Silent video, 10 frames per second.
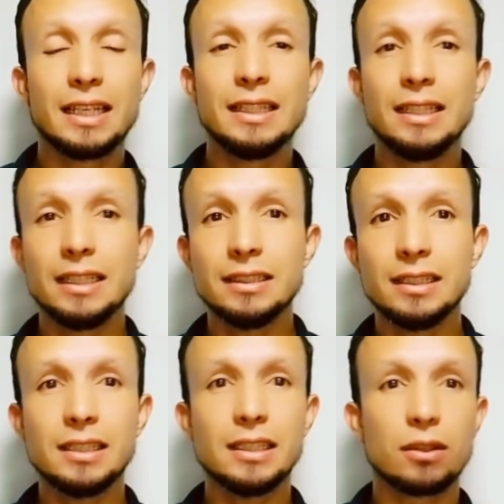In
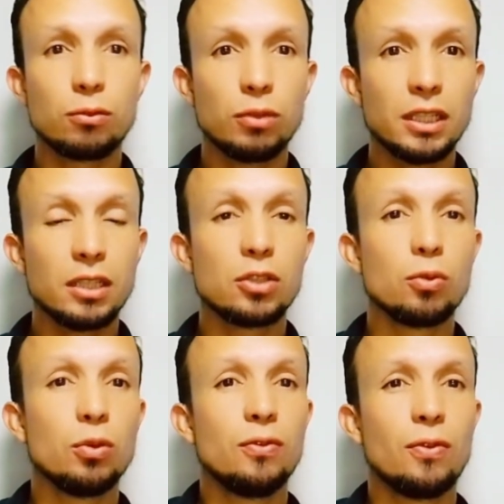listening and reading,
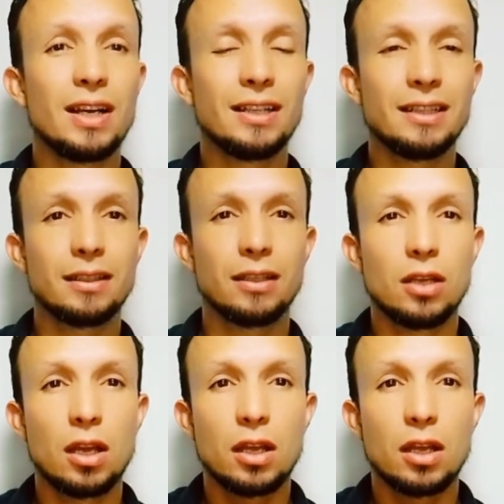you will find that